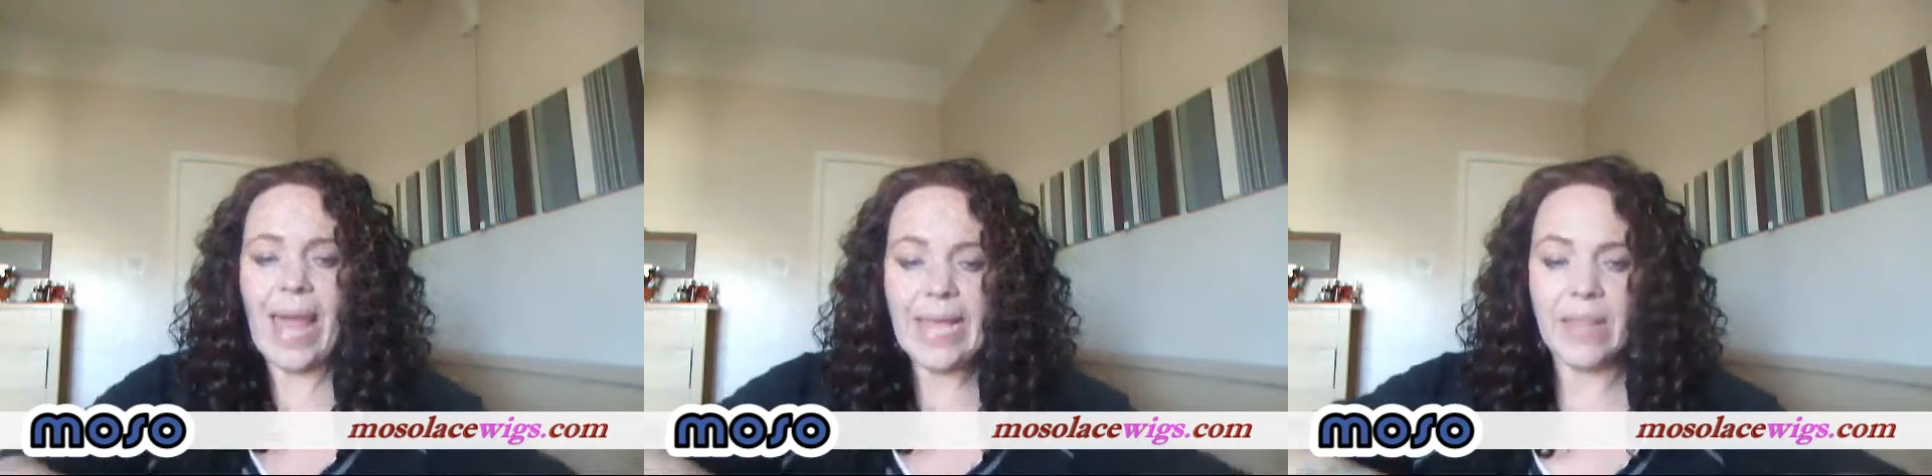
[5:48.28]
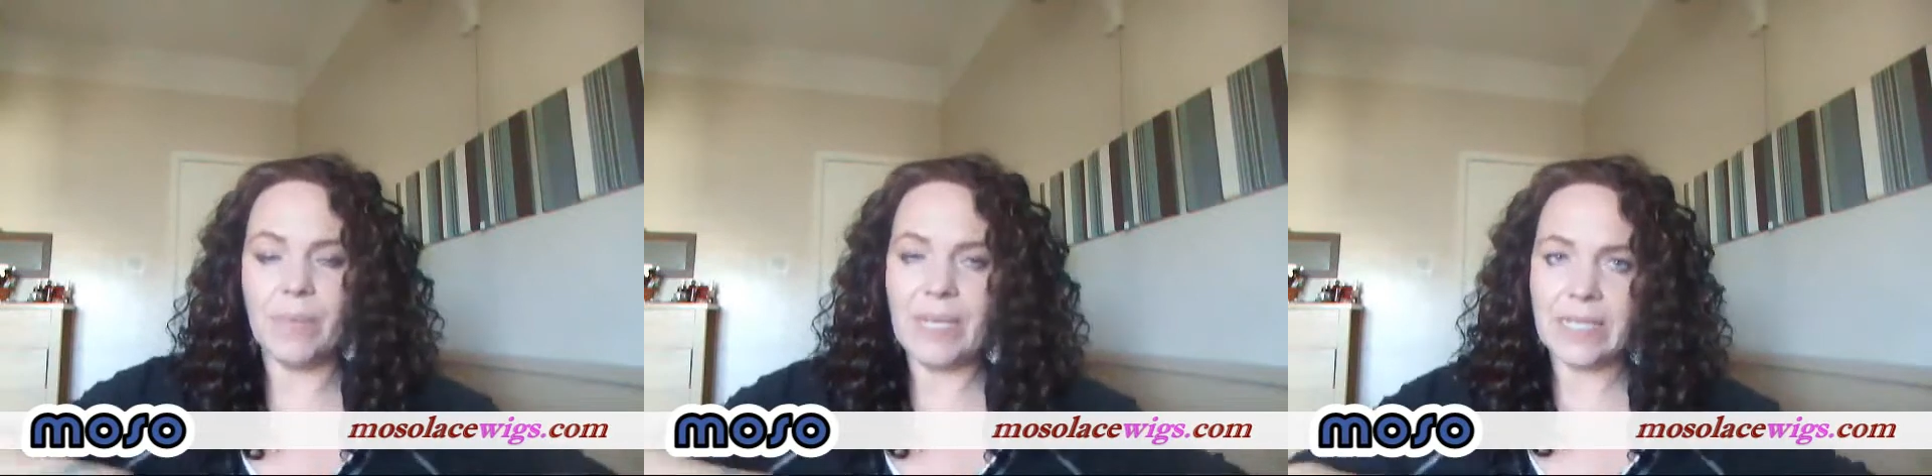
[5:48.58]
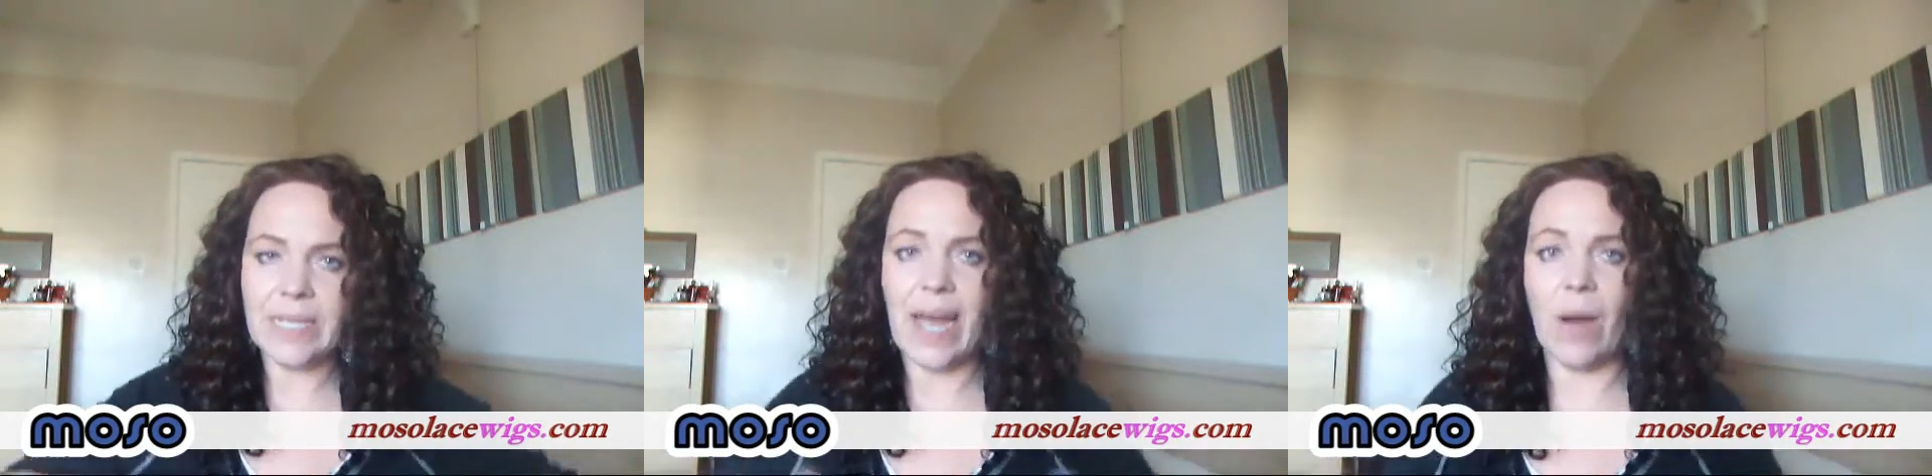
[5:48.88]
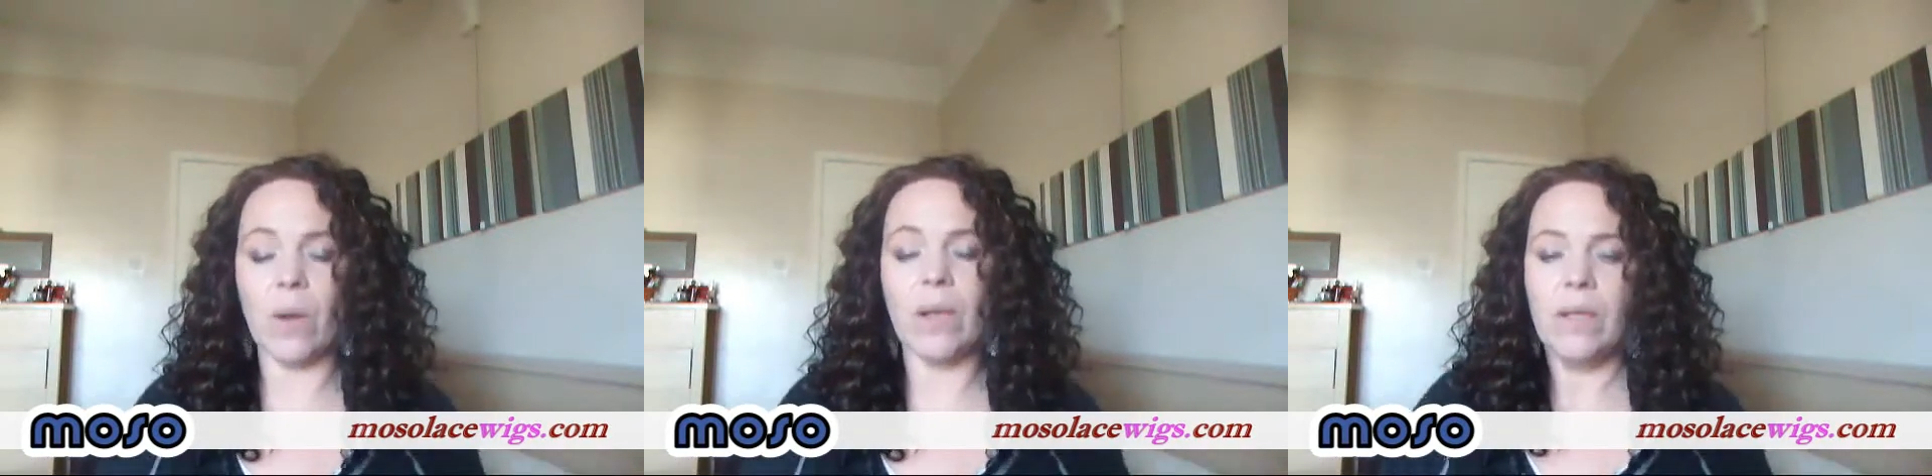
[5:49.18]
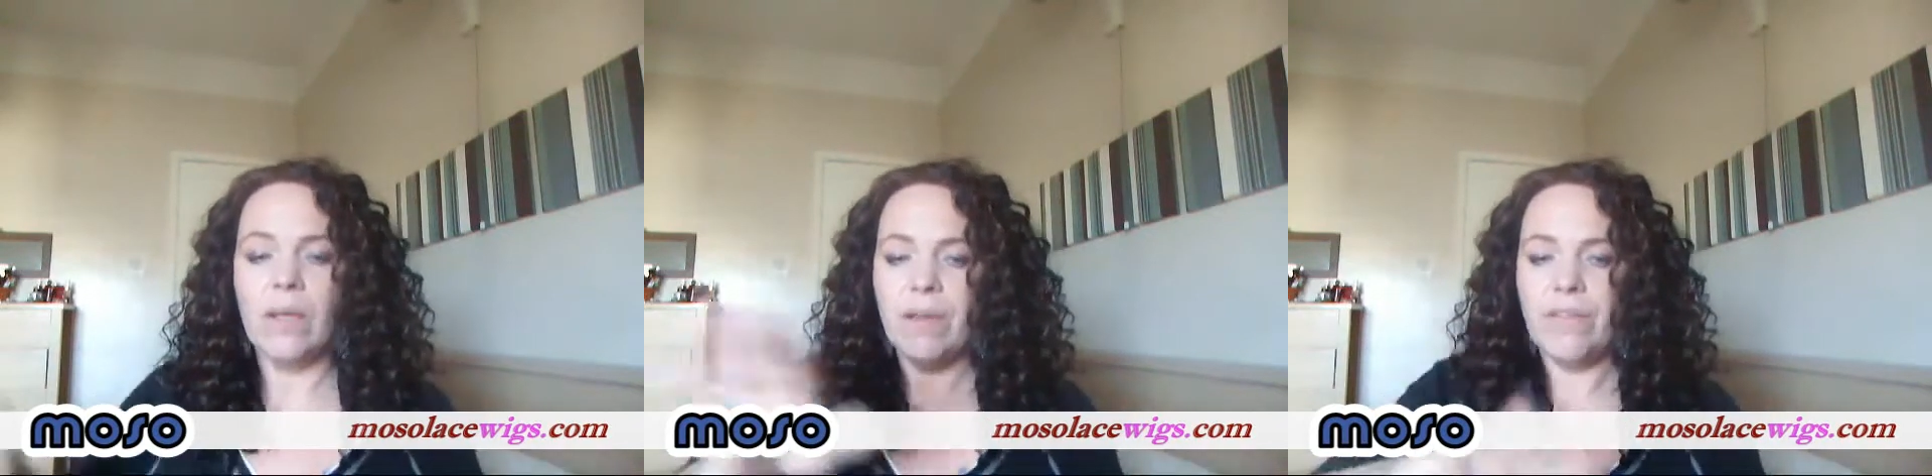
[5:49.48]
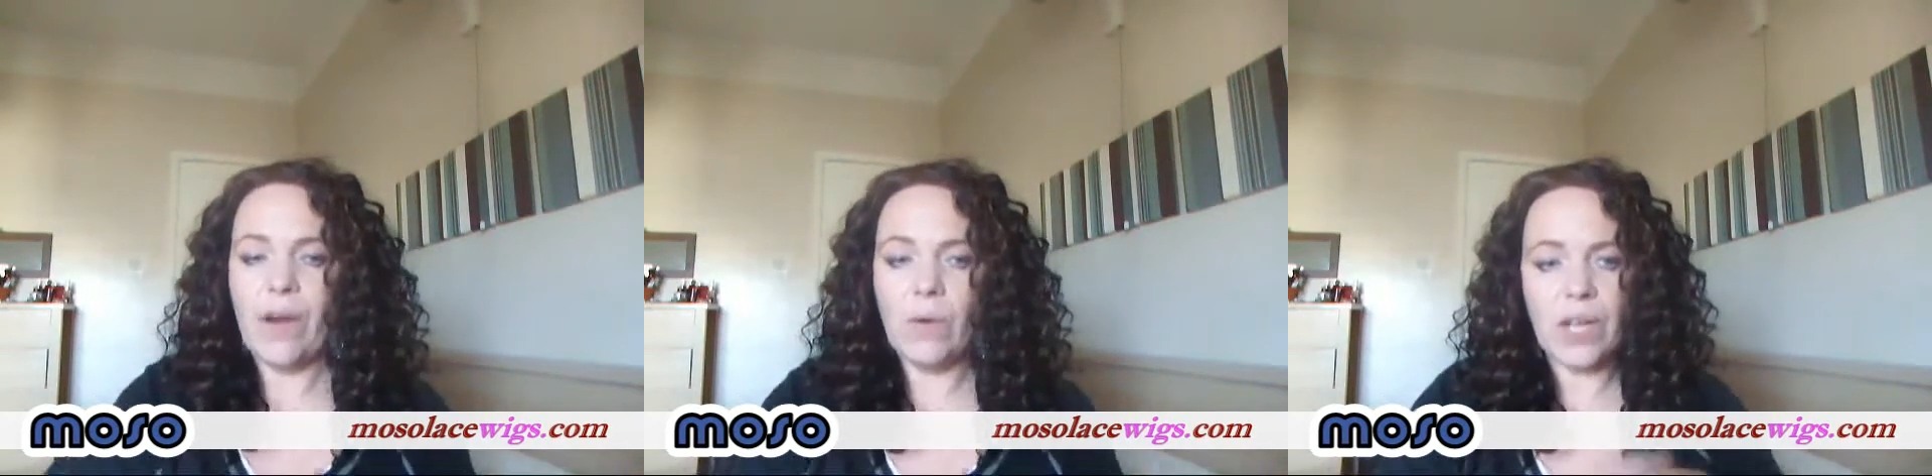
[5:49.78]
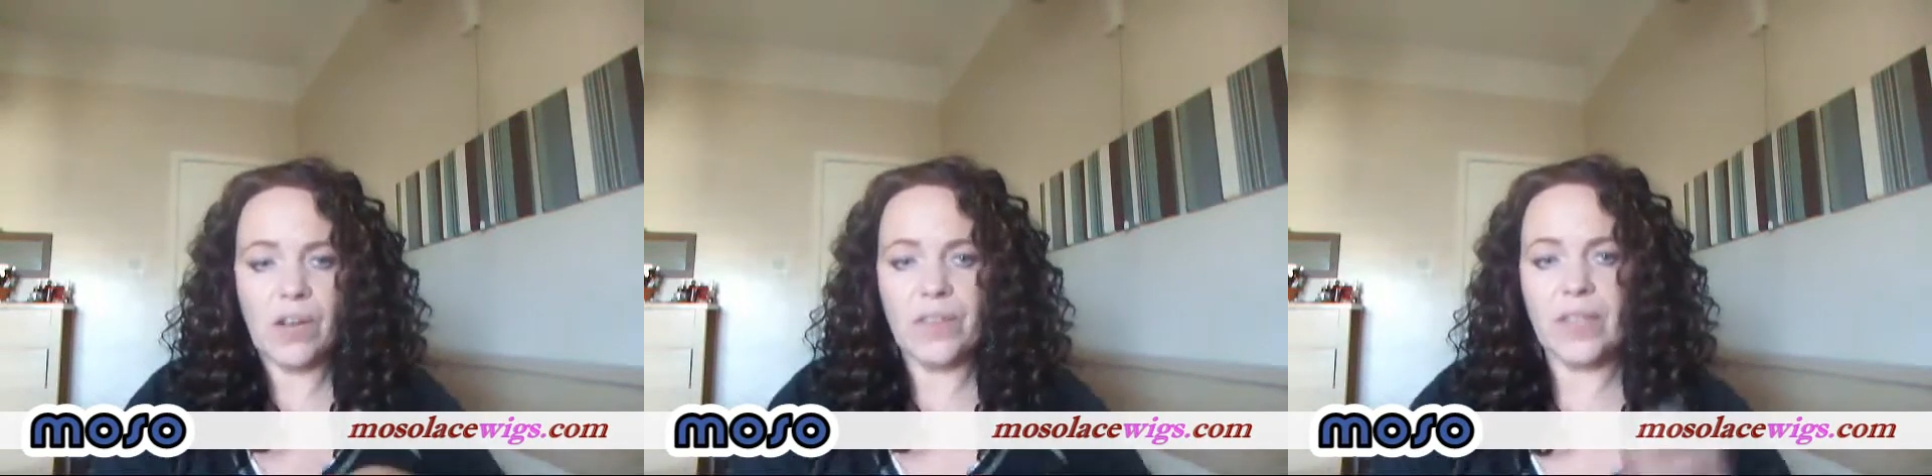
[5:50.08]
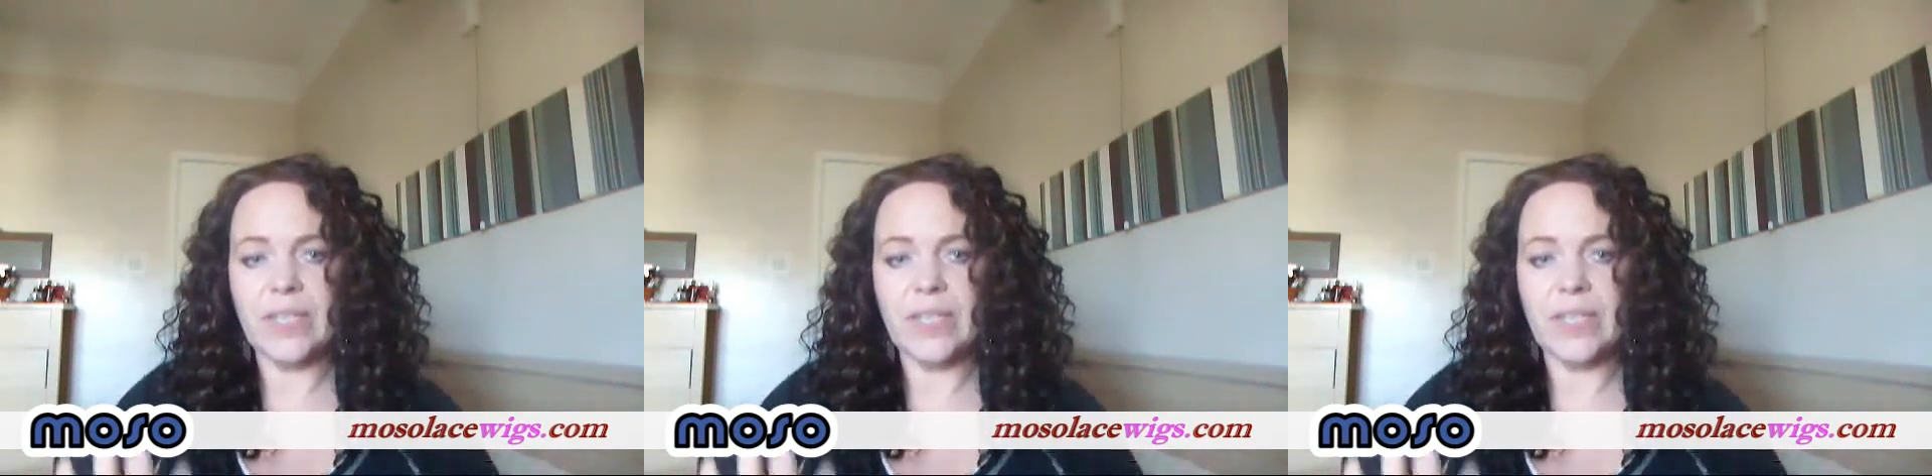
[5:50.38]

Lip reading: lay them in a towel, fold over